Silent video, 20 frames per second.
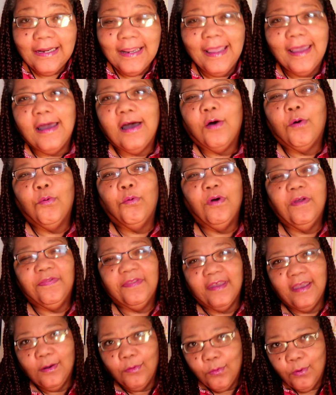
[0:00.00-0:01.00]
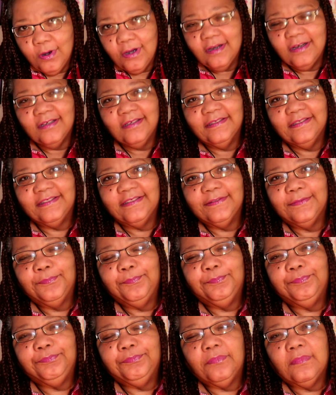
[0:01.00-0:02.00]
now what that was.
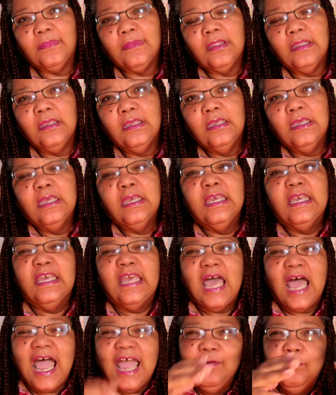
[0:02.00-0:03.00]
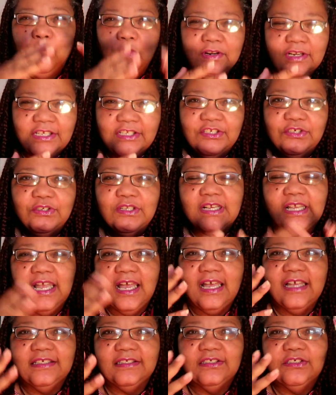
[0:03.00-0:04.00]
I wanted you to
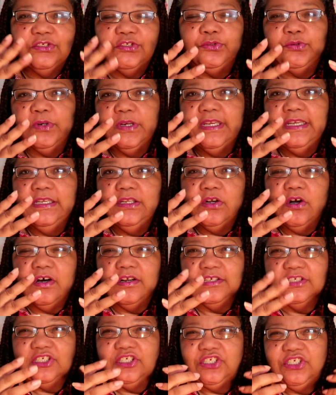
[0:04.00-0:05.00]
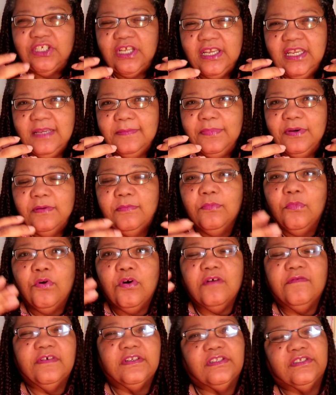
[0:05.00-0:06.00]
concentrate on a shape,
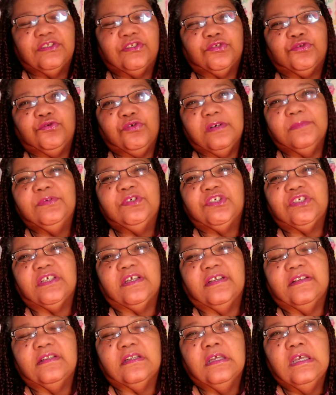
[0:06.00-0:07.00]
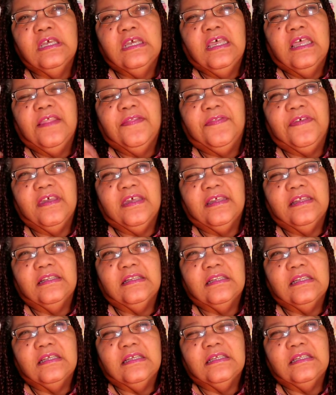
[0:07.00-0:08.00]
more of a description
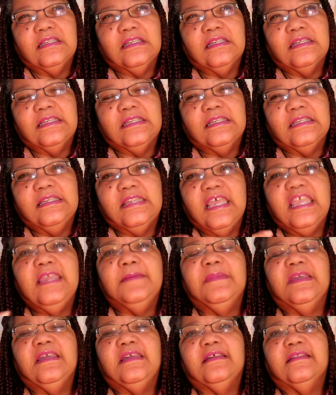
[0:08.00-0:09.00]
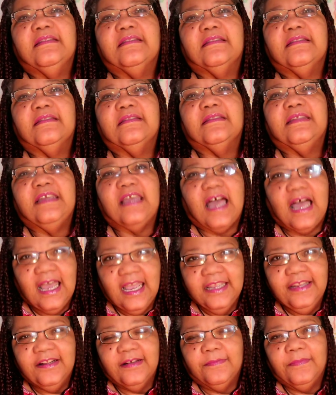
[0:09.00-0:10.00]
than naming the
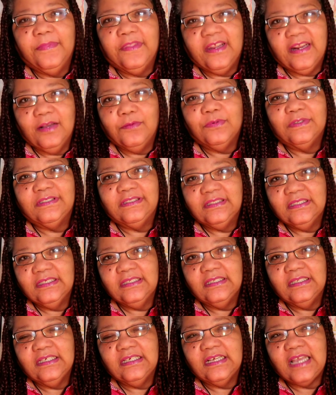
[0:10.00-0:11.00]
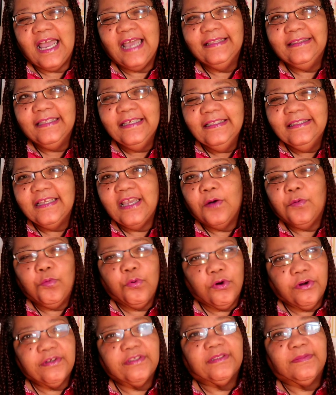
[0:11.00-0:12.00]
item that I was sending. I think that
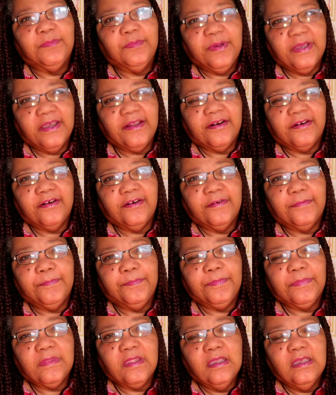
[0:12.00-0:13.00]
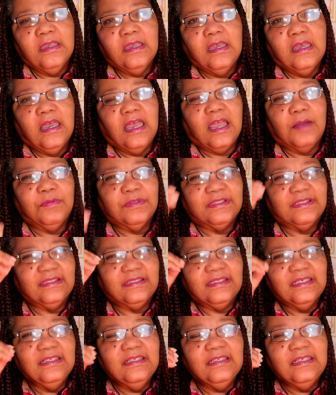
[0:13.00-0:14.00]
works better. I was
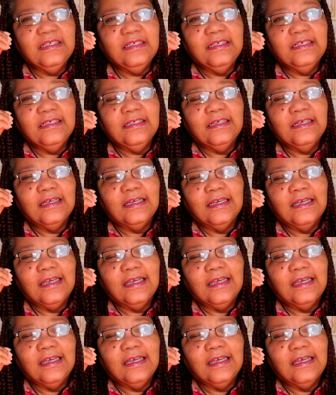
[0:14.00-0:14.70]
sending